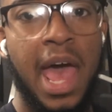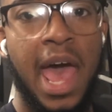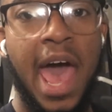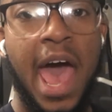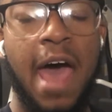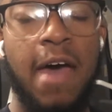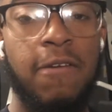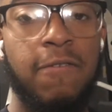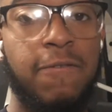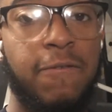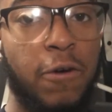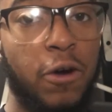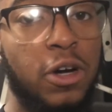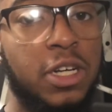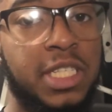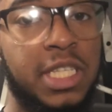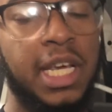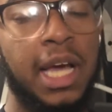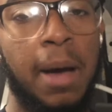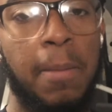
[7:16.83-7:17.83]
And
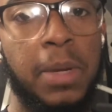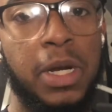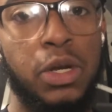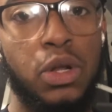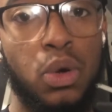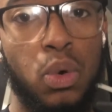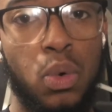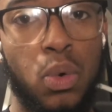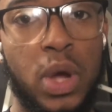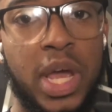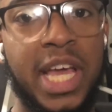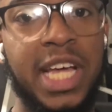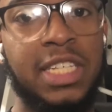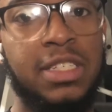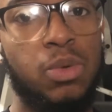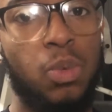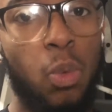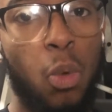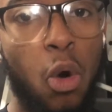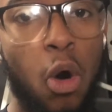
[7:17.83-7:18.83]
first thing I'm gonna do is
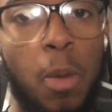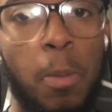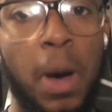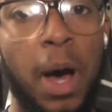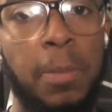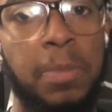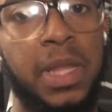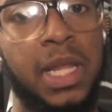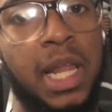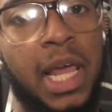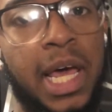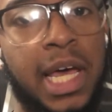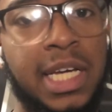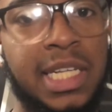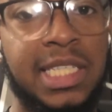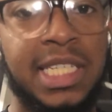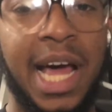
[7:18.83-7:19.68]
warm up the legs.